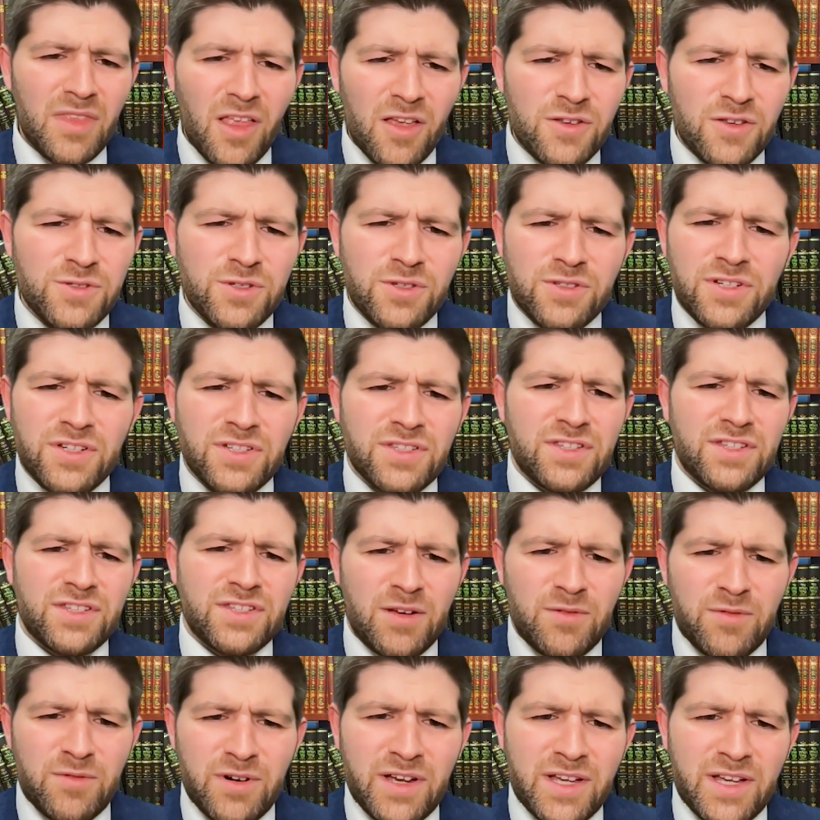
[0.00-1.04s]
So just to
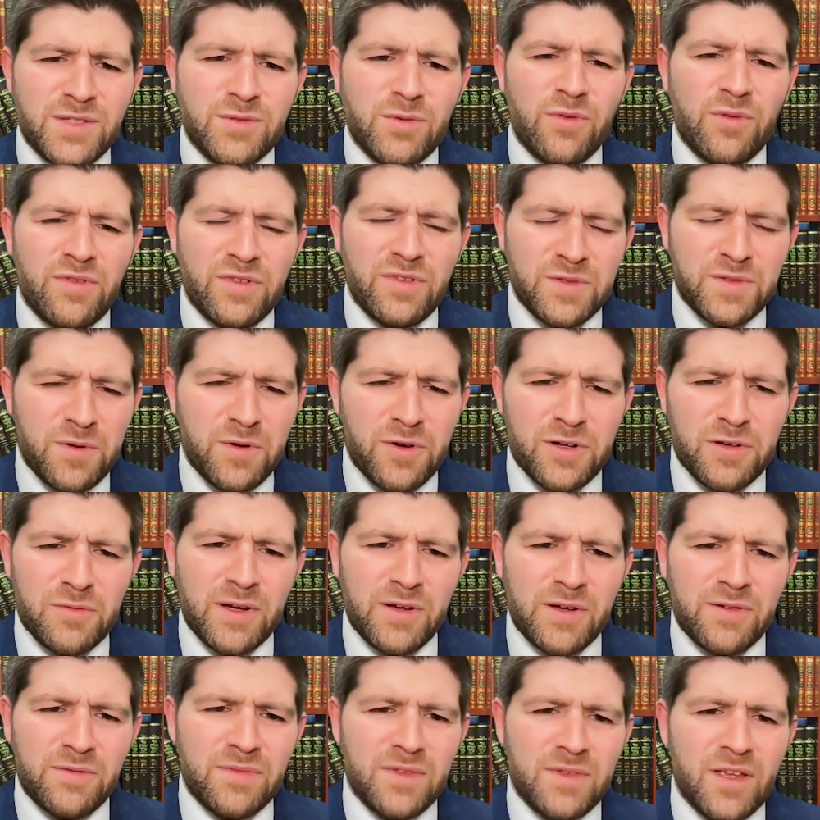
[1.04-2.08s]
summarize what we've spoken
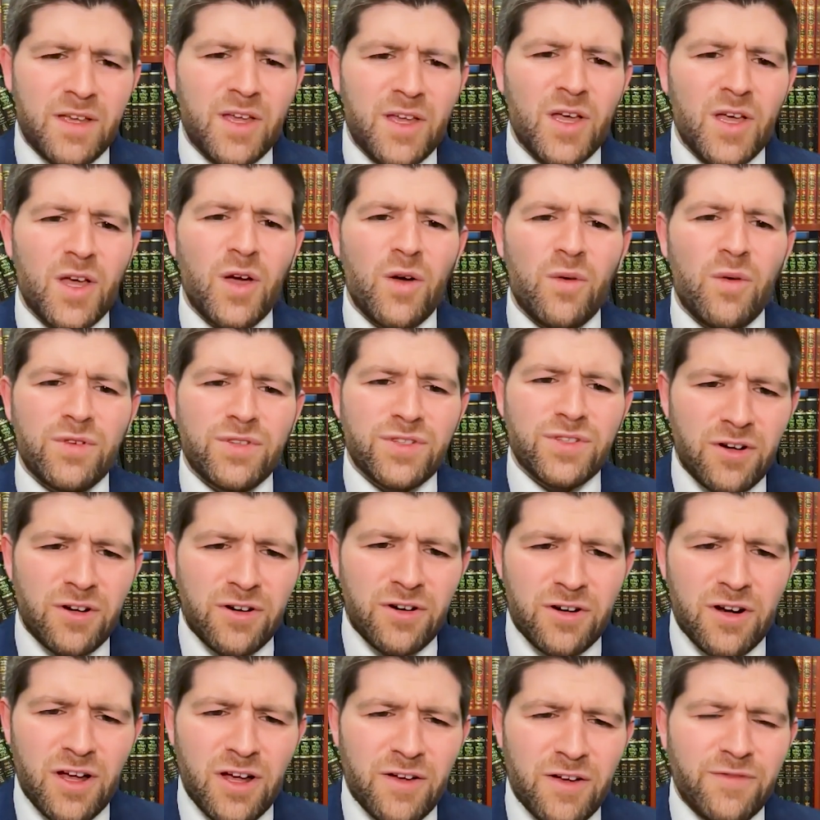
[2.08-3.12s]
about, we
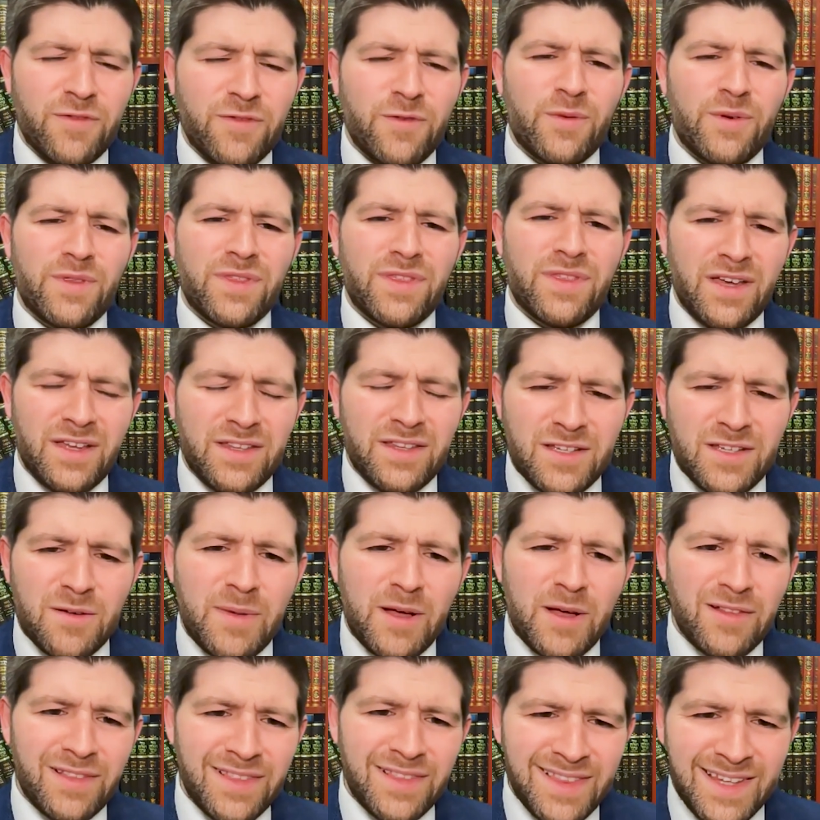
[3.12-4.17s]
started off with the idea
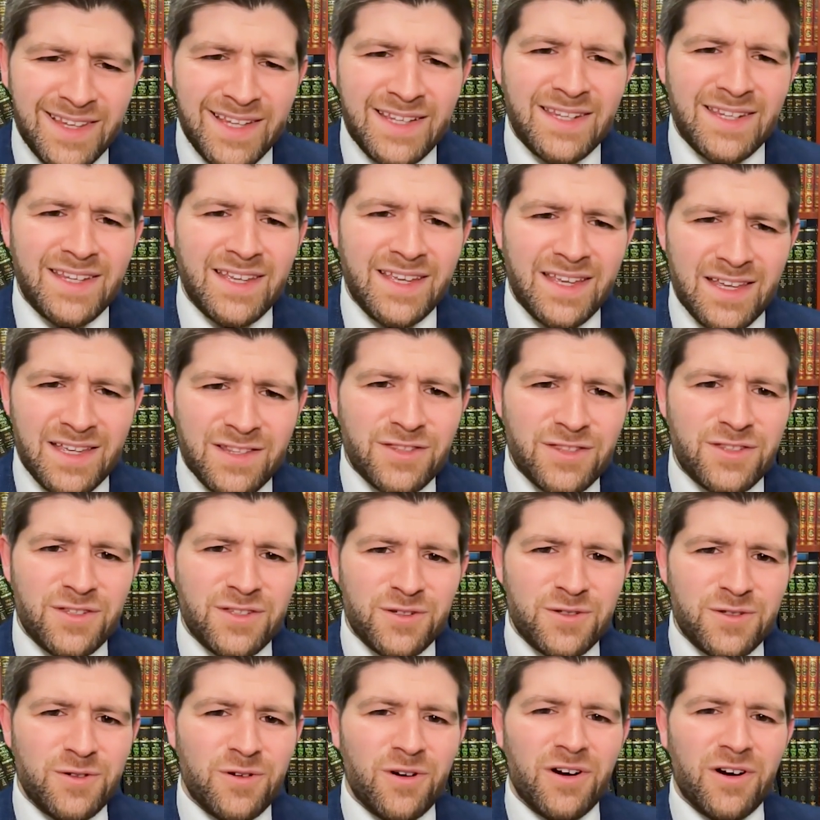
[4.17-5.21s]
about leaning
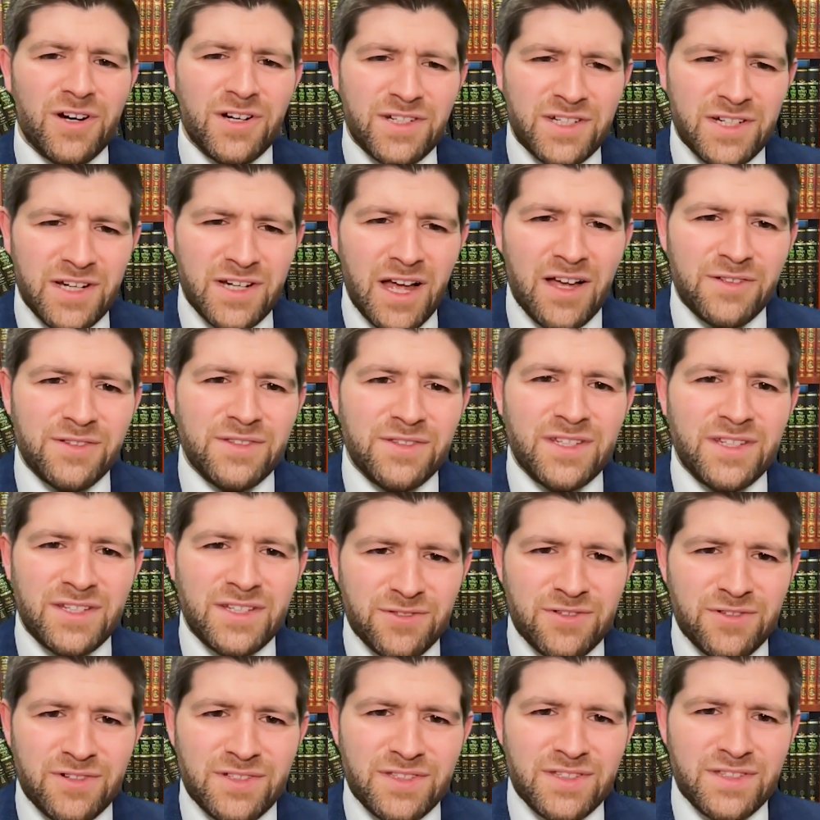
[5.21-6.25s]
into our child's
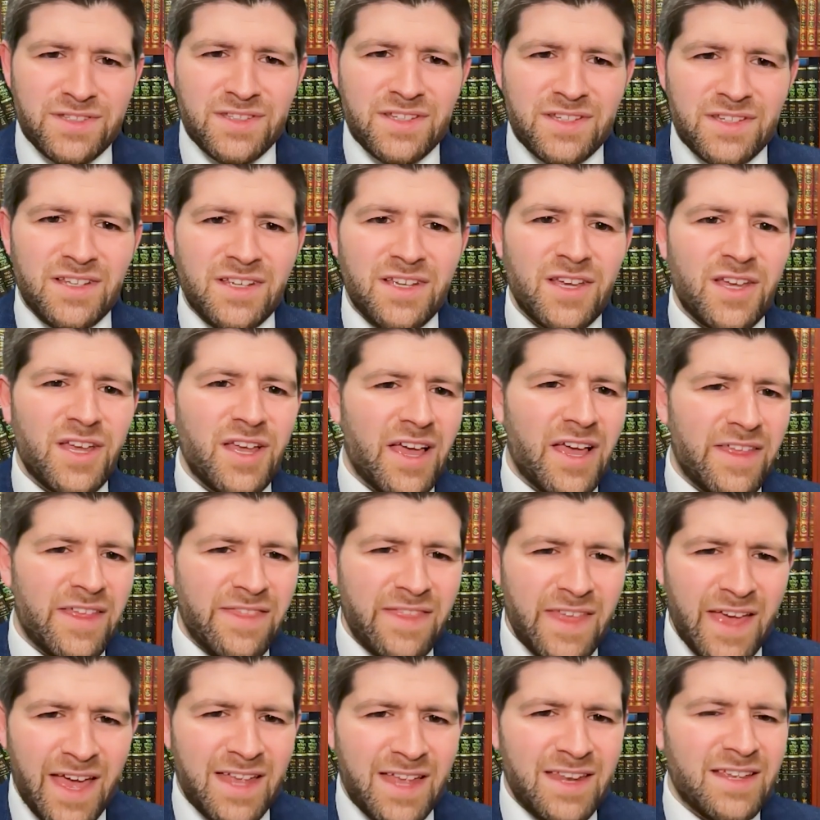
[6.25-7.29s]
interests. And
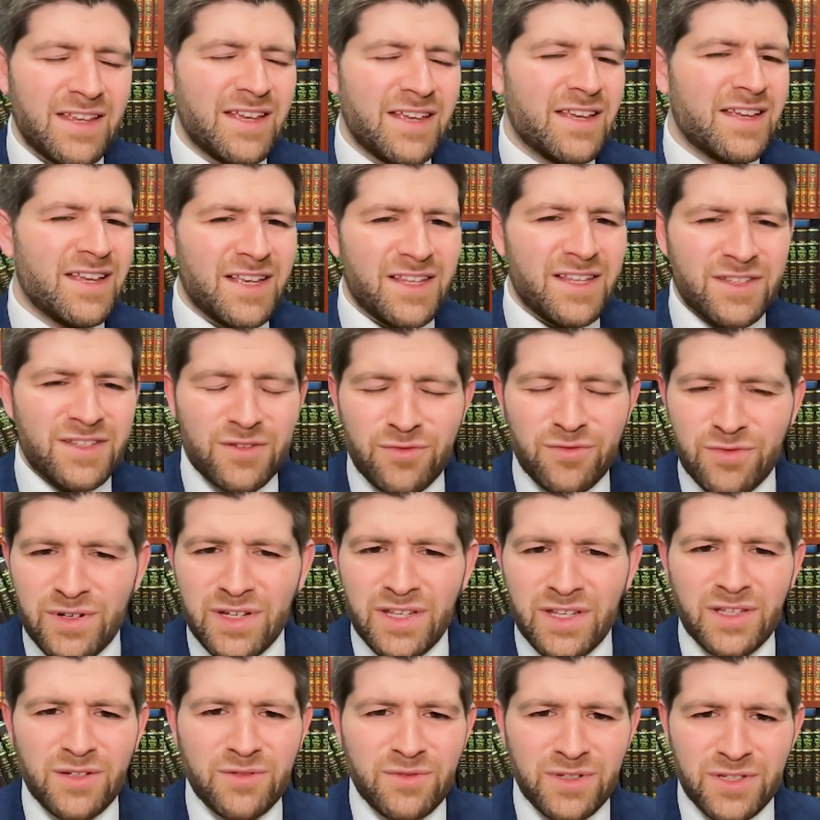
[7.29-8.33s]
that is a
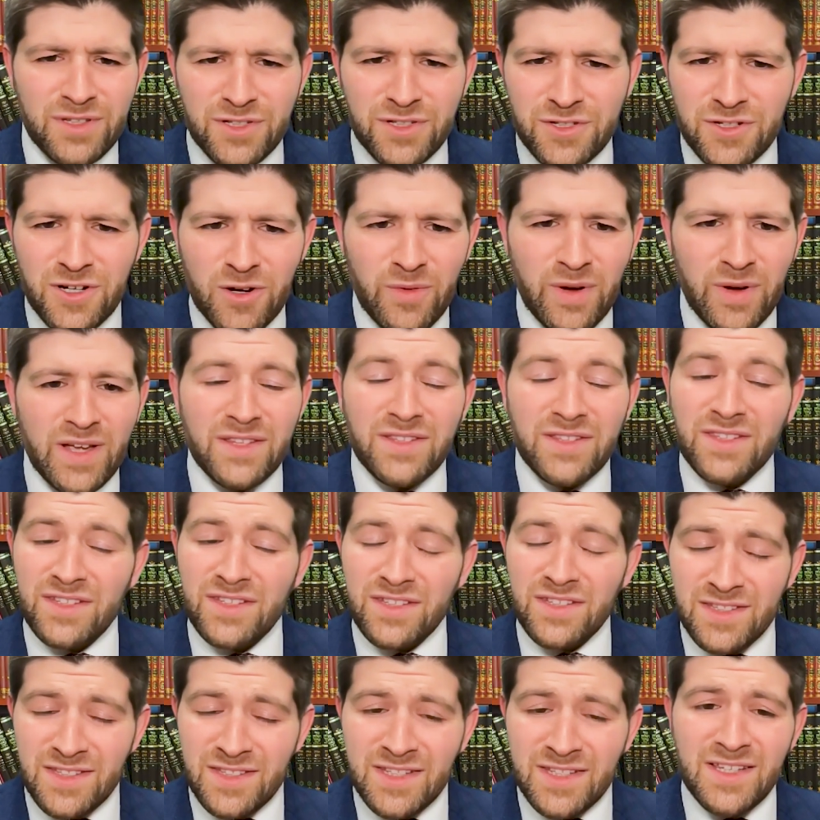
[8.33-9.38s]
really, really strong way to
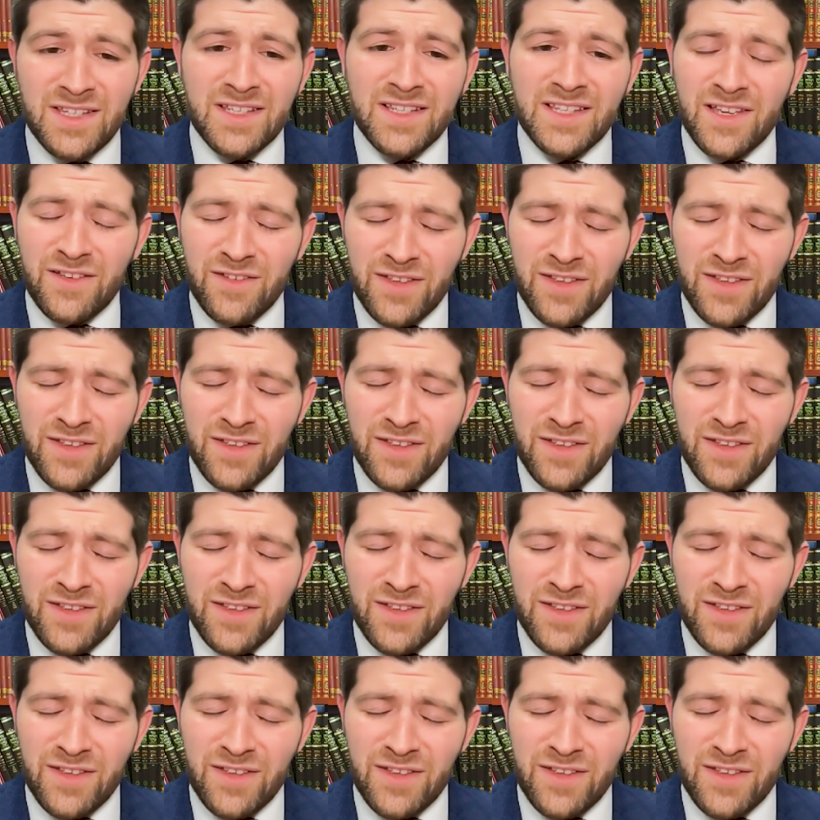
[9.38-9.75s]
see